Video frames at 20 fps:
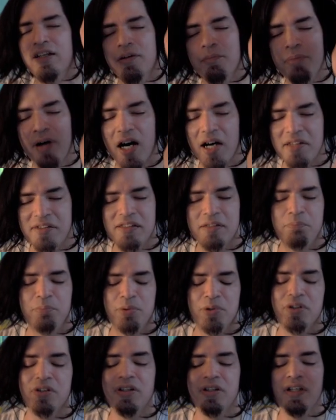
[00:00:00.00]

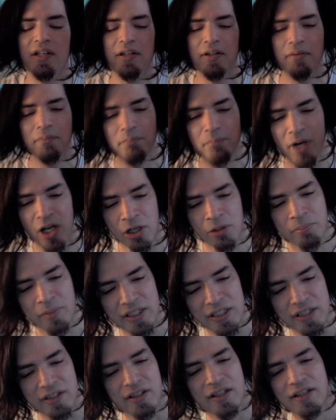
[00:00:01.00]
possible
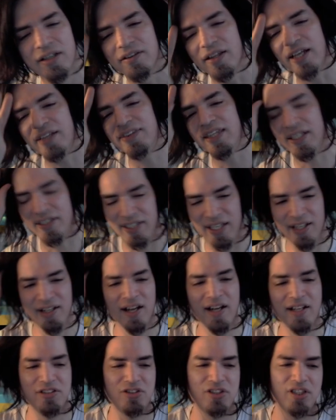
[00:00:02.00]
moment. Like, they
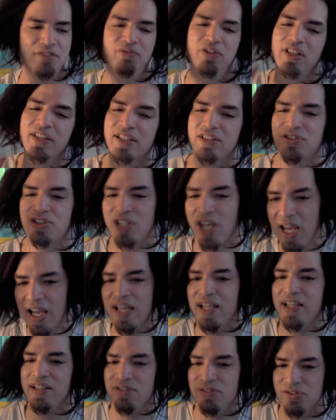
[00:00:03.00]
cannot really
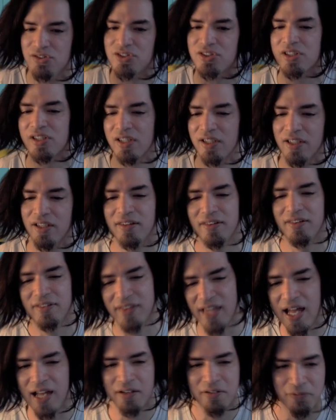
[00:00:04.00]
change
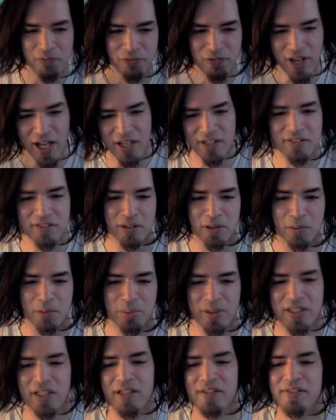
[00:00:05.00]
that factor
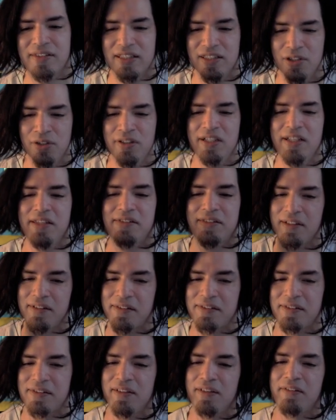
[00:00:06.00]
because the unit is
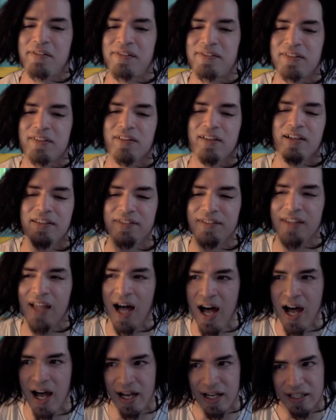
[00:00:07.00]
considered still
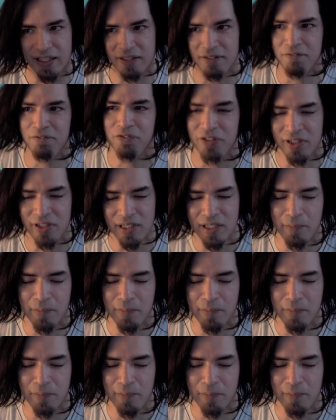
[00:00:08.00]
alive